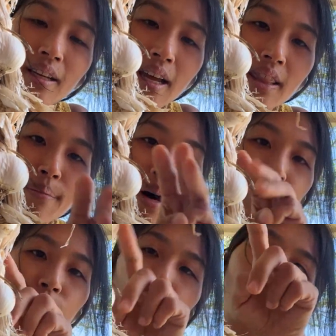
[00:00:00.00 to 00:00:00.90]
And the bottom
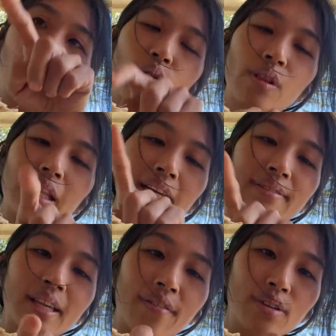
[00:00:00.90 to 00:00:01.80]
three, four leaves
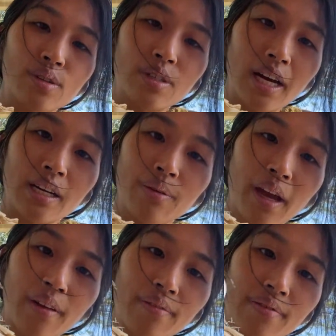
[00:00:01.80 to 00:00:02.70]
have also died away.